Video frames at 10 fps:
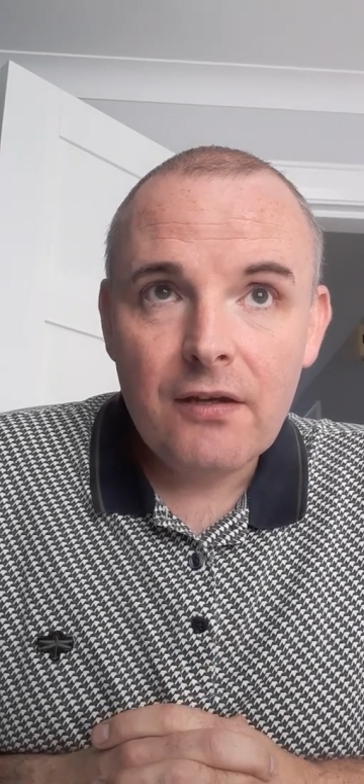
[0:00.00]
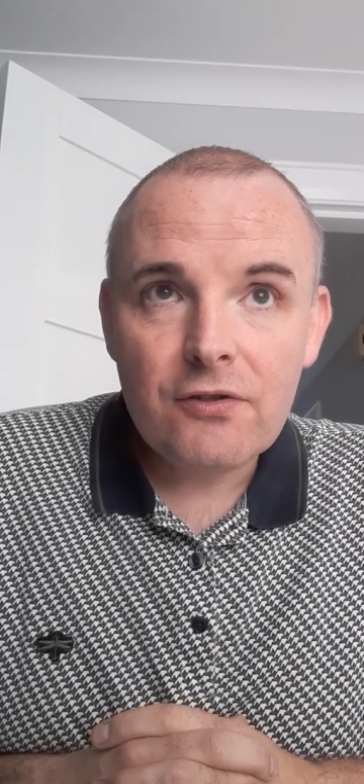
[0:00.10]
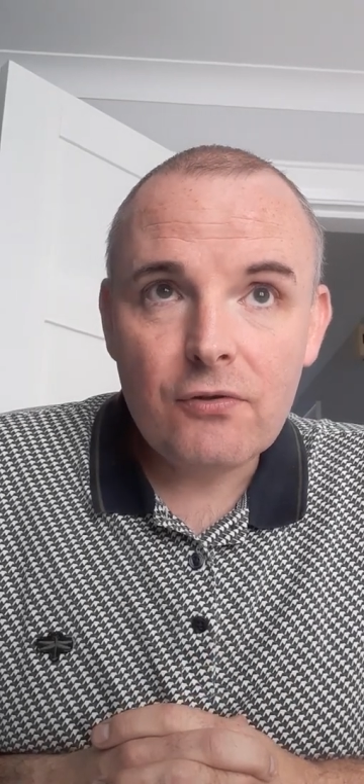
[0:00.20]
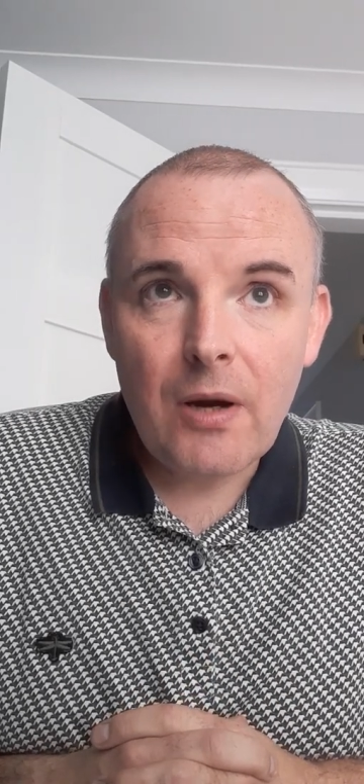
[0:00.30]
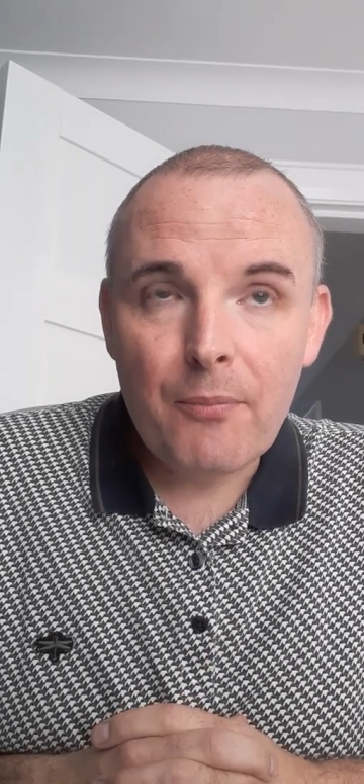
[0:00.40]

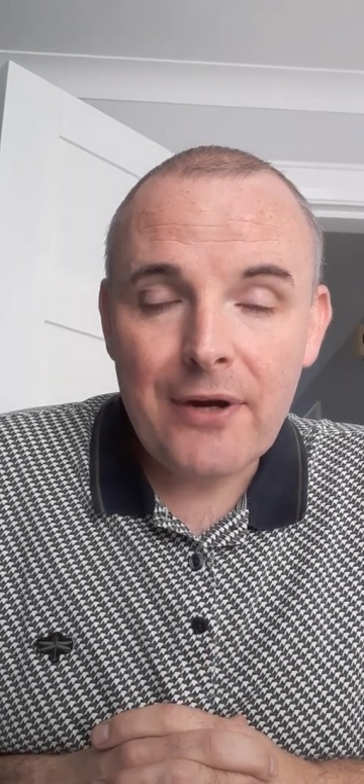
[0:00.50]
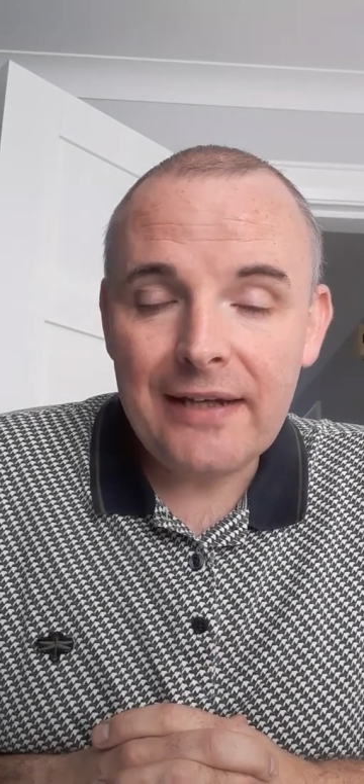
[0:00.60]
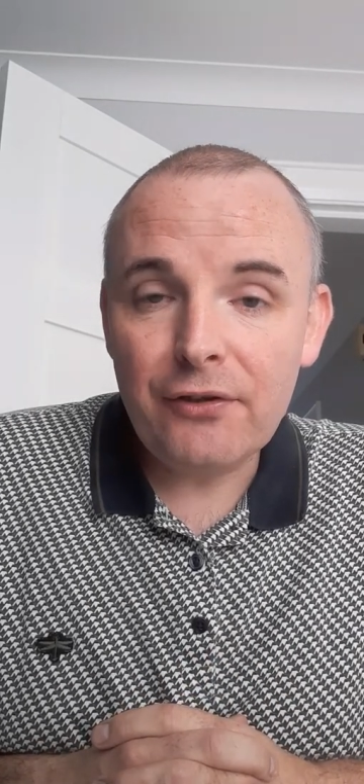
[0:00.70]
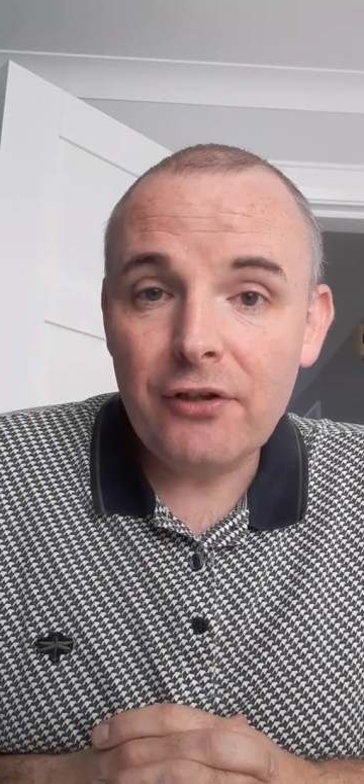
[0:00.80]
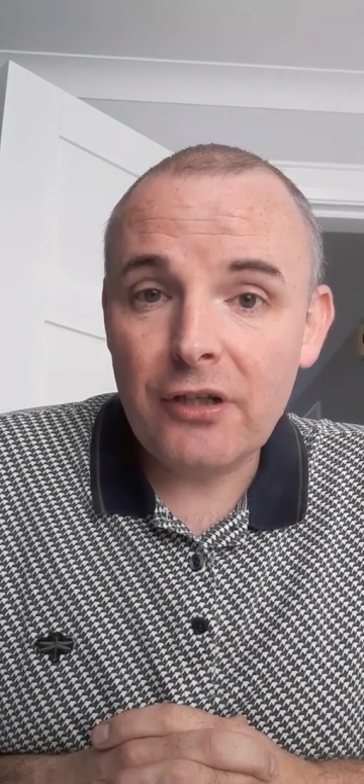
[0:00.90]
So a
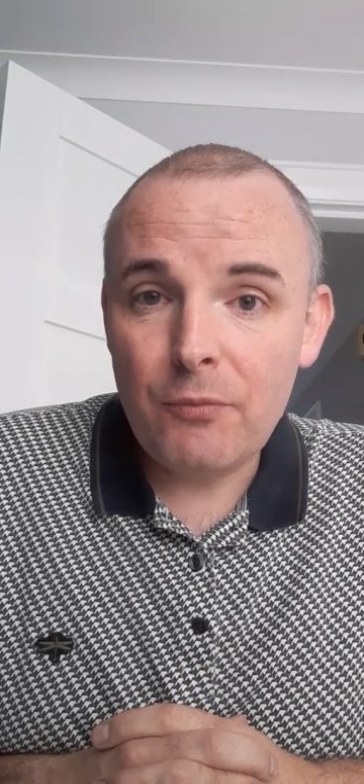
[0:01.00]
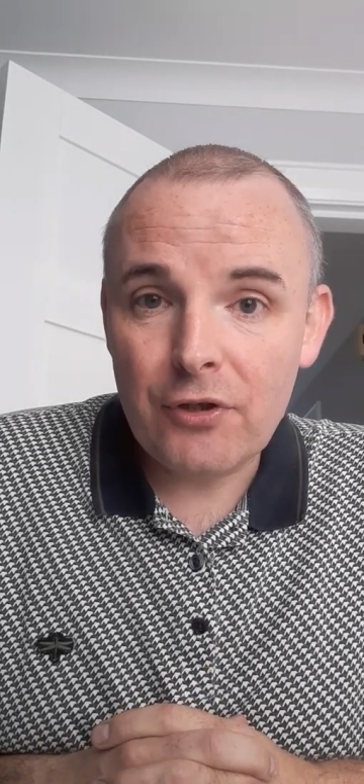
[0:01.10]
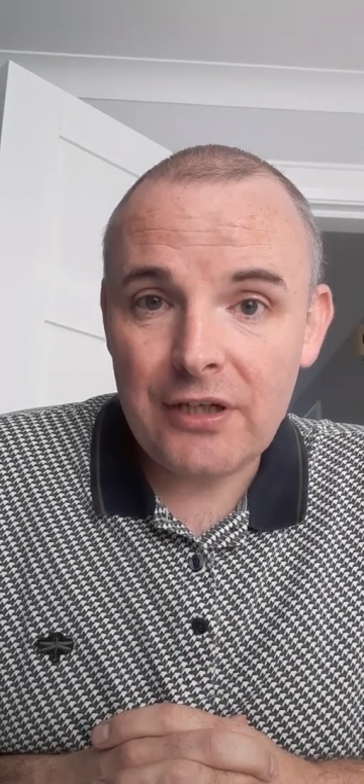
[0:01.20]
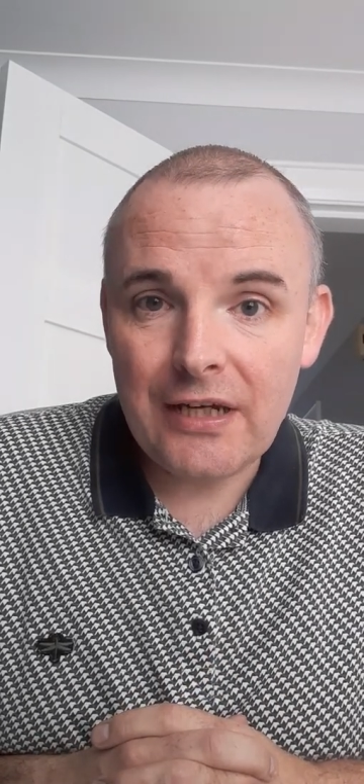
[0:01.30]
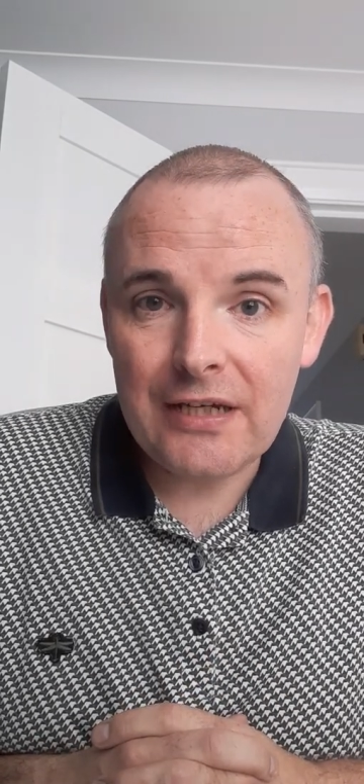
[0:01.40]
breakdown in
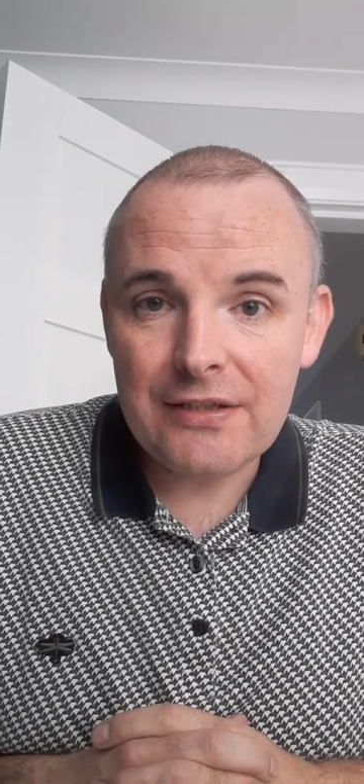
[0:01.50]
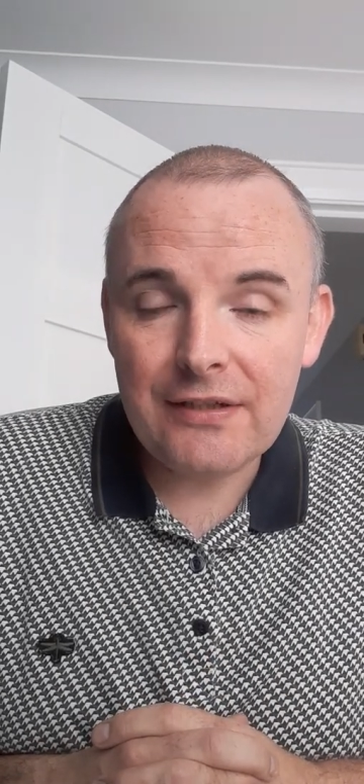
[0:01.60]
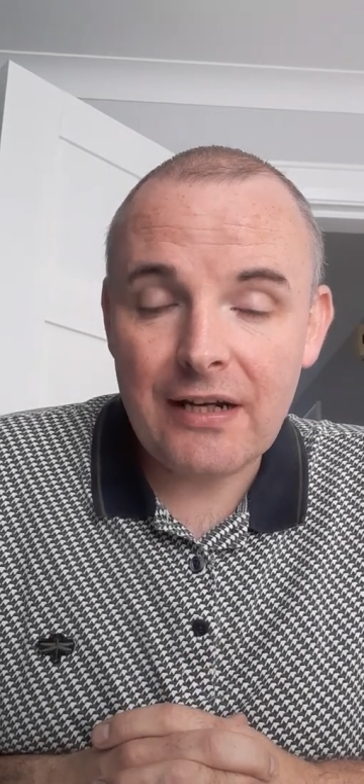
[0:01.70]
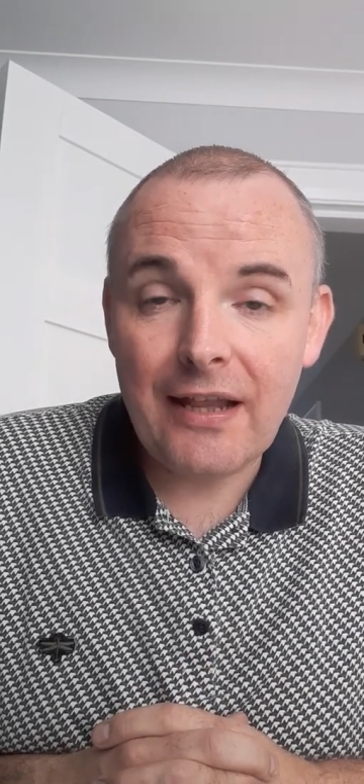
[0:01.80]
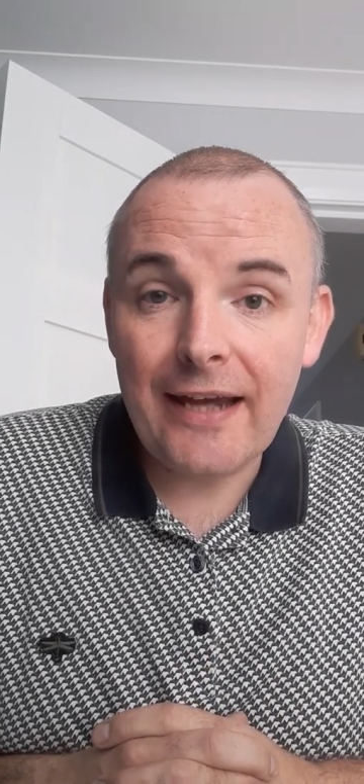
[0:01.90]
communication
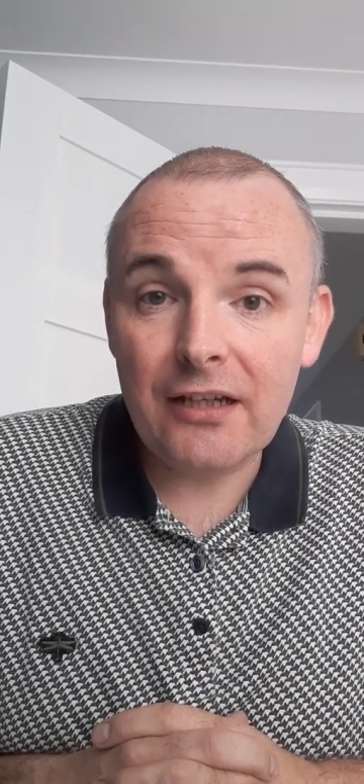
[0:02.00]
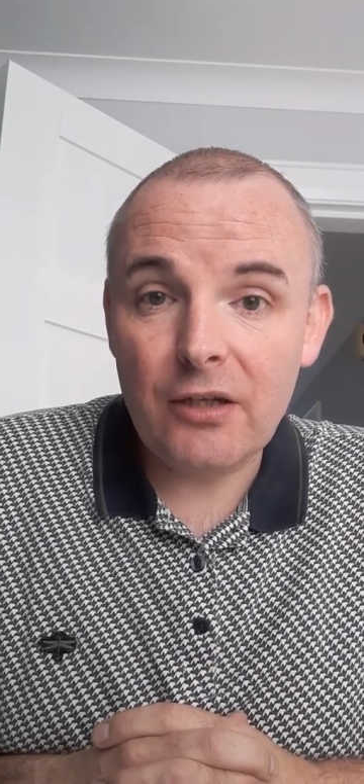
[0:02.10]
and a lack